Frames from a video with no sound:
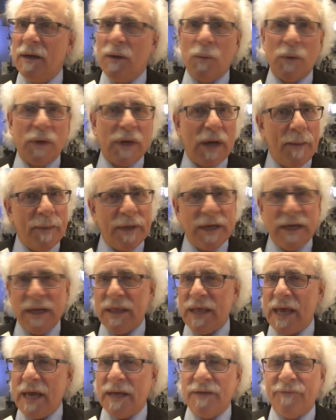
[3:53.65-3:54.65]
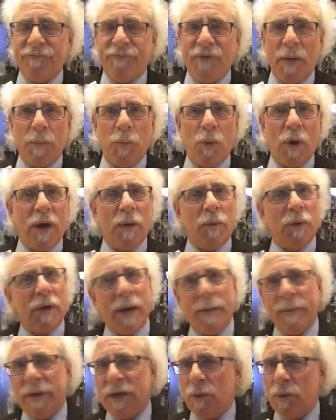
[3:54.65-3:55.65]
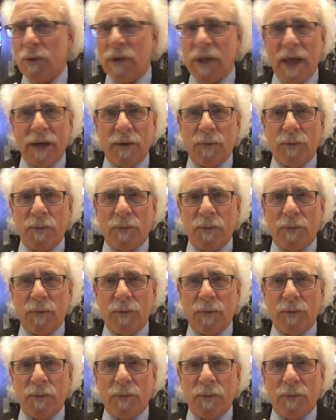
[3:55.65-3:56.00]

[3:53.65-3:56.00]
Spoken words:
We're coming to the end of February. We're coming to a lot